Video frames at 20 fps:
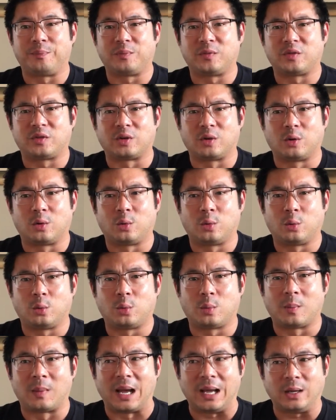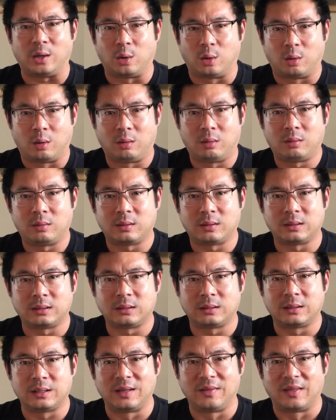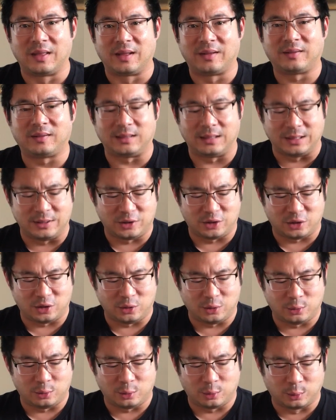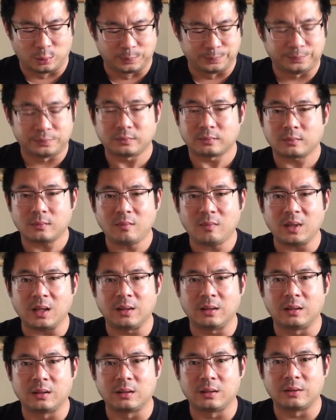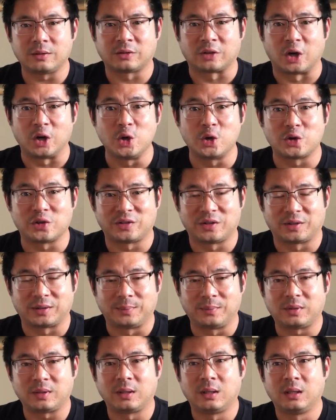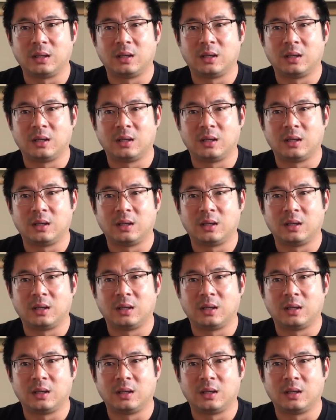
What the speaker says: So my goal in this is to start Nutrisystems,